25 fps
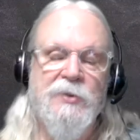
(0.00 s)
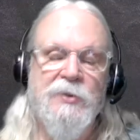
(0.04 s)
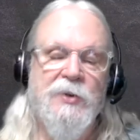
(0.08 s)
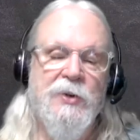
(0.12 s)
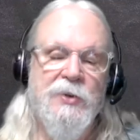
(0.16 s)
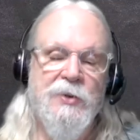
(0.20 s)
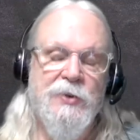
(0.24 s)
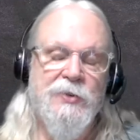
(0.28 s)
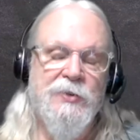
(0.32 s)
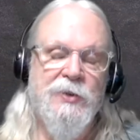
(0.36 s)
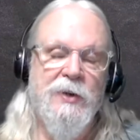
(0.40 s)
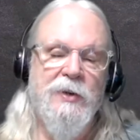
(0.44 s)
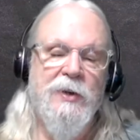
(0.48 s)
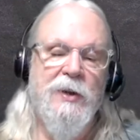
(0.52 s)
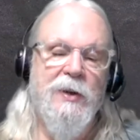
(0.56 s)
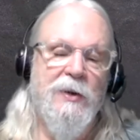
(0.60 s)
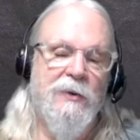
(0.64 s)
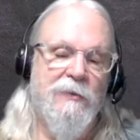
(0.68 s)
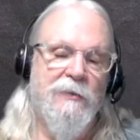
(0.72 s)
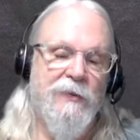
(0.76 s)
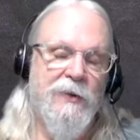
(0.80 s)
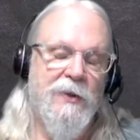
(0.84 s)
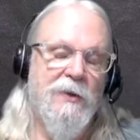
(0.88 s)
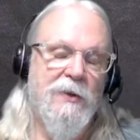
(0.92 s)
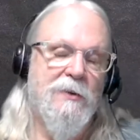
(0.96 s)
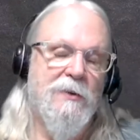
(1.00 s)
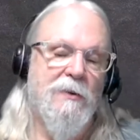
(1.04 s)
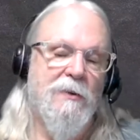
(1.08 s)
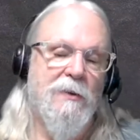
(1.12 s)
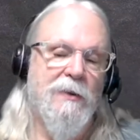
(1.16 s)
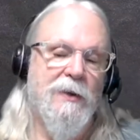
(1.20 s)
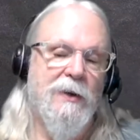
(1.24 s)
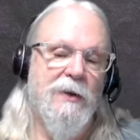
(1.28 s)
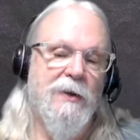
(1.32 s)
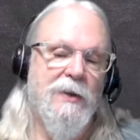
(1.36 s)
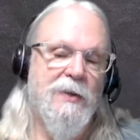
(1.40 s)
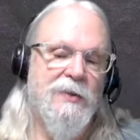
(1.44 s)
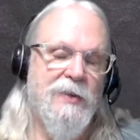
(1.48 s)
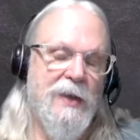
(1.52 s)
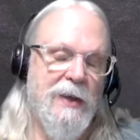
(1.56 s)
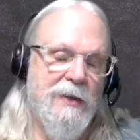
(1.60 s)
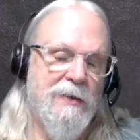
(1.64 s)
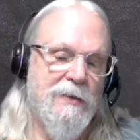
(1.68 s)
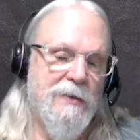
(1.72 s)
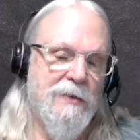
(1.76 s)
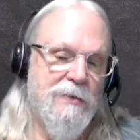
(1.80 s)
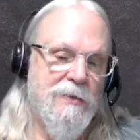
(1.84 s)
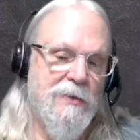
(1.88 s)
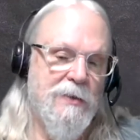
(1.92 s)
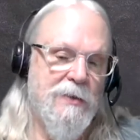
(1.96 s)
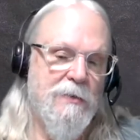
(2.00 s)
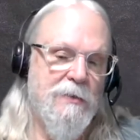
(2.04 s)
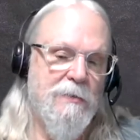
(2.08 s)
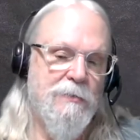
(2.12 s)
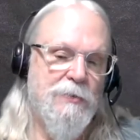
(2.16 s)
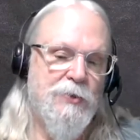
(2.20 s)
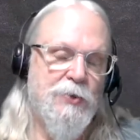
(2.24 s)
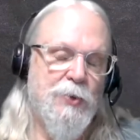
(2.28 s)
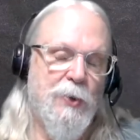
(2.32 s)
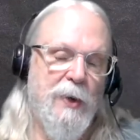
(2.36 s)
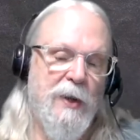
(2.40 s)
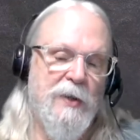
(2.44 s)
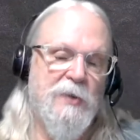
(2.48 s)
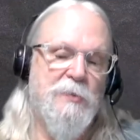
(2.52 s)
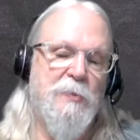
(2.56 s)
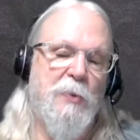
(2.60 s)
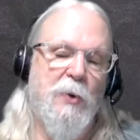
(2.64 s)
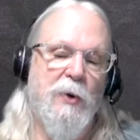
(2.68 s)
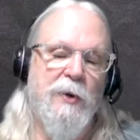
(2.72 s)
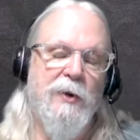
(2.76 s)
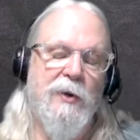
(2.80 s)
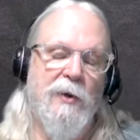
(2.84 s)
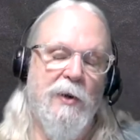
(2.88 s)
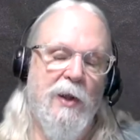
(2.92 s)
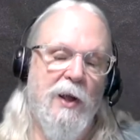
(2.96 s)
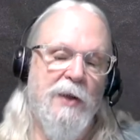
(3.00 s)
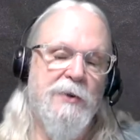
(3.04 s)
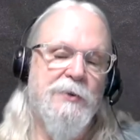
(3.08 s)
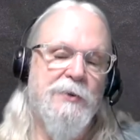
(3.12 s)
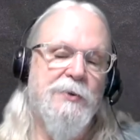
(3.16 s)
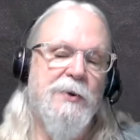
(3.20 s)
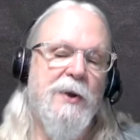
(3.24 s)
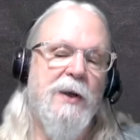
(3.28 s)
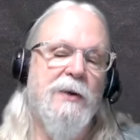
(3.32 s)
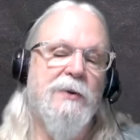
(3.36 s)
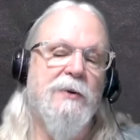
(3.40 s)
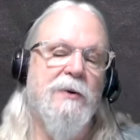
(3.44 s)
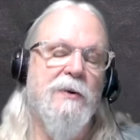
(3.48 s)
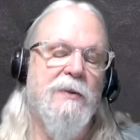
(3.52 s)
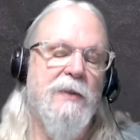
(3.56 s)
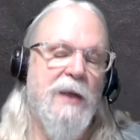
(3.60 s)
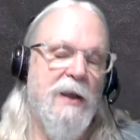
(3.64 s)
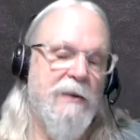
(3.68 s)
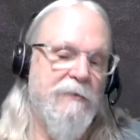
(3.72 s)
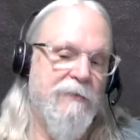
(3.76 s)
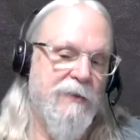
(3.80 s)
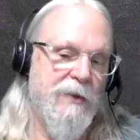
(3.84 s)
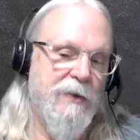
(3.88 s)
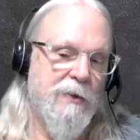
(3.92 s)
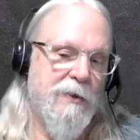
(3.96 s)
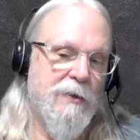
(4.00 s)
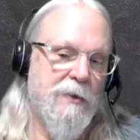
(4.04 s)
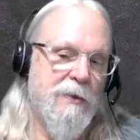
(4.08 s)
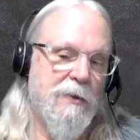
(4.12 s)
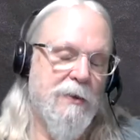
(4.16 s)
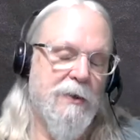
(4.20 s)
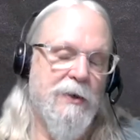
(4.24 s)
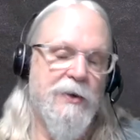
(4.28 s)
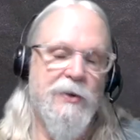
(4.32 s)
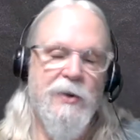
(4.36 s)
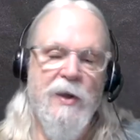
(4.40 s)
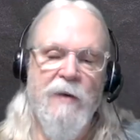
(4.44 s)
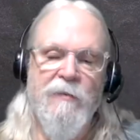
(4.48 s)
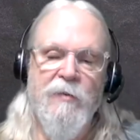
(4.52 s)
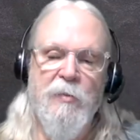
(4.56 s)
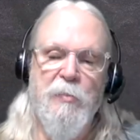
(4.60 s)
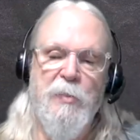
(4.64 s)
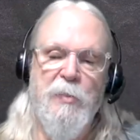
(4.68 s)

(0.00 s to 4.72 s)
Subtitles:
Since you're sitting in your vehicle there, do you transport your lawn tractor in that vehicle, or do you have a